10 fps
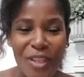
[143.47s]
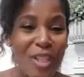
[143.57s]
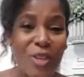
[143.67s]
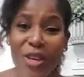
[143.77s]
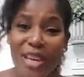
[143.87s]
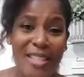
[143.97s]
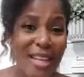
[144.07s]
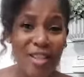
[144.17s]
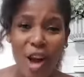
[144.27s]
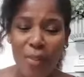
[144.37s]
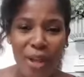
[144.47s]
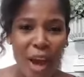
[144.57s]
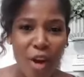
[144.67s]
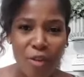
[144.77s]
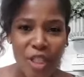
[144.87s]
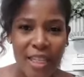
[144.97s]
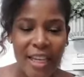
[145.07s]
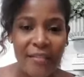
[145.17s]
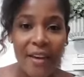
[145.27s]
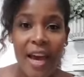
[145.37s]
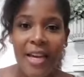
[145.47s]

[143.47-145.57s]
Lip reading: So here's an example I often give.